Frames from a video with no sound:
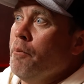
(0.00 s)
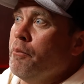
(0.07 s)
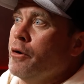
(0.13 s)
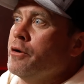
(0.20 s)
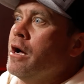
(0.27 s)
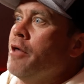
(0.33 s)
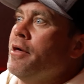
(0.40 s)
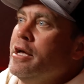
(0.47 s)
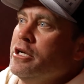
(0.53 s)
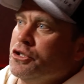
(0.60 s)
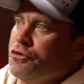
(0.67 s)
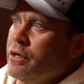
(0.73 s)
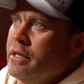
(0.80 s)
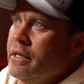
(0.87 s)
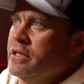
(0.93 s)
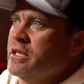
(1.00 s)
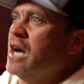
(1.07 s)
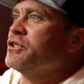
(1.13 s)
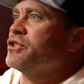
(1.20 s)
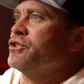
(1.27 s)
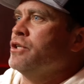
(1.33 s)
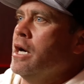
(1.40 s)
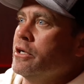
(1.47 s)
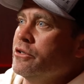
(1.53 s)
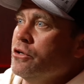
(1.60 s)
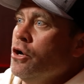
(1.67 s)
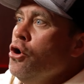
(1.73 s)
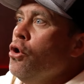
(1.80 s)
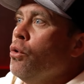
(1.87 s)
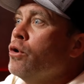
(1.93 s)
Burn all the history. It's all sucks.
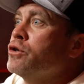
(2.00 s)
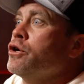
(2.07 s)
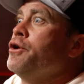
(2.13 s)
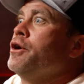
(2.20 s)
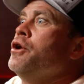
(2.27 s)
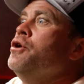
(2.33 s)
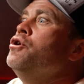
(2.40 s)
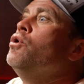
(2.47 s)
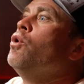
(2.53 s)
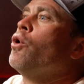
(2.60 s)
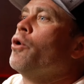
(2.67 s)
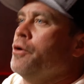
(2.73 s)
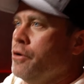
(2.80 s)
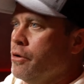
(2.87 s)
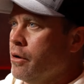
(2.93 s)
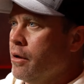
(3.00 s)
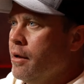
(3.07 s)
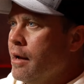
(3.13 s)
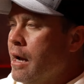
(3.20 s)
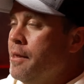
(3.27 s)
Yeah. We're starting a new order. Yeah.